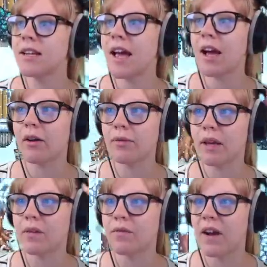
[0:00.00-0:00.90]
now if we
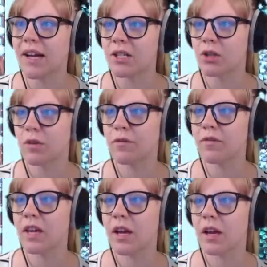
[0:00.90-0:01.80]
can find
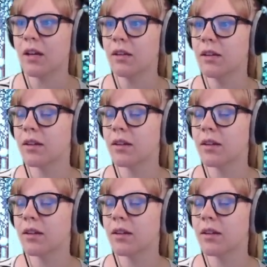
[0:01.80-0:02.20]
Sophia.